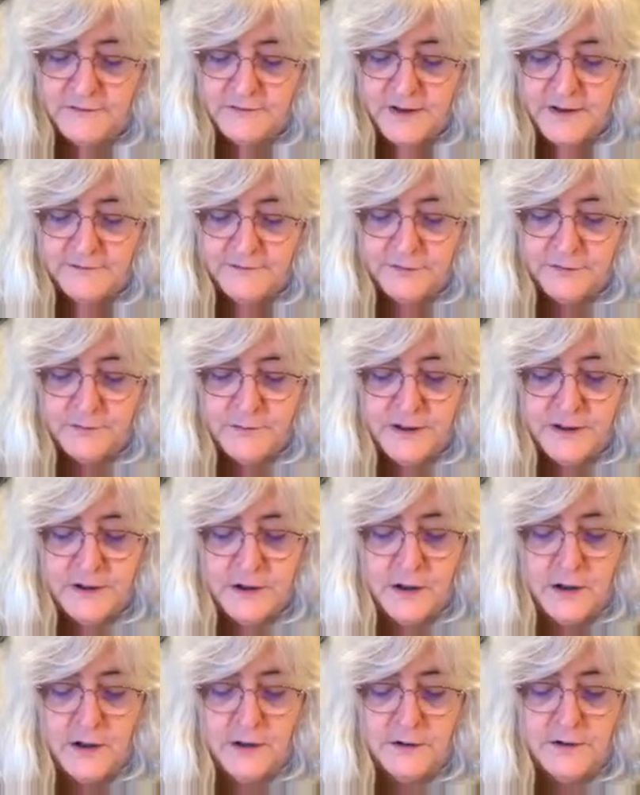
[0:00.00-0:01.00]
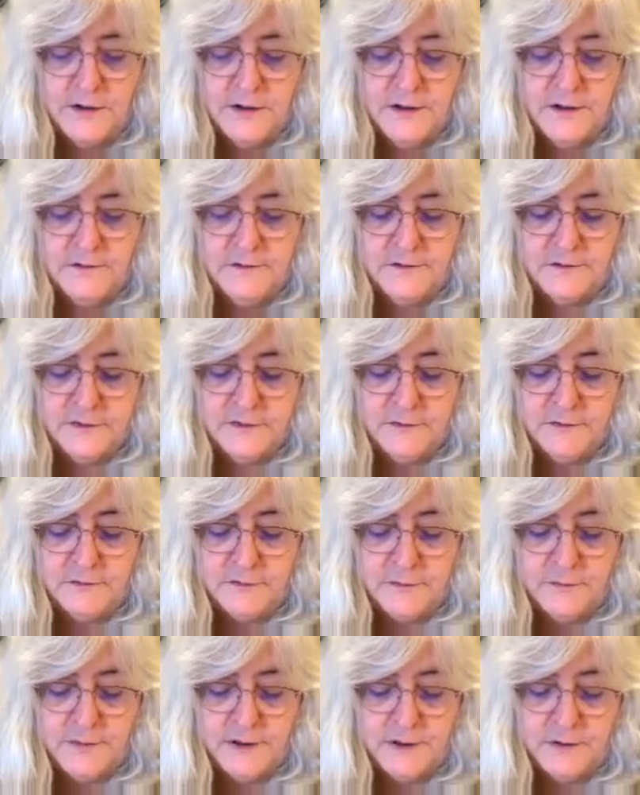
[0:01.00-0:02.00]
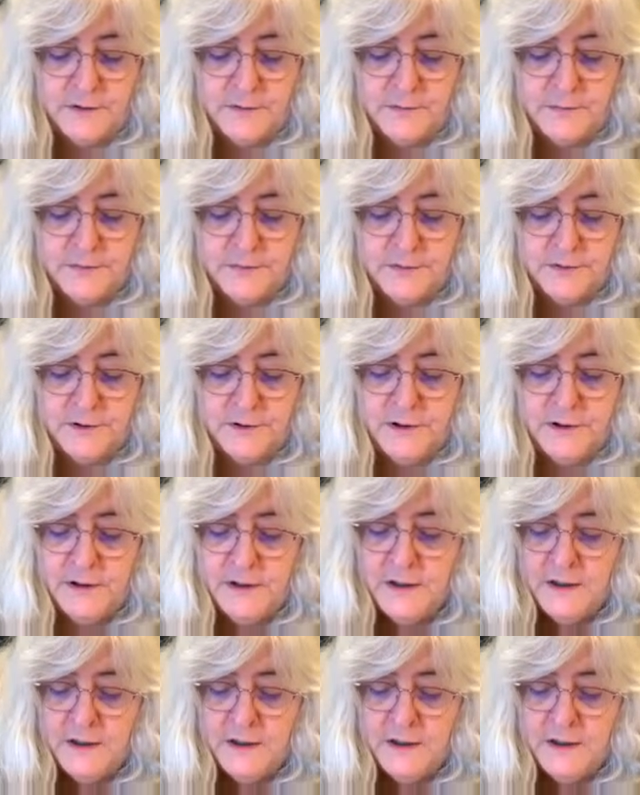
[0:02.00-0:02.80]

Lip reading: covered my card in silver mirror board.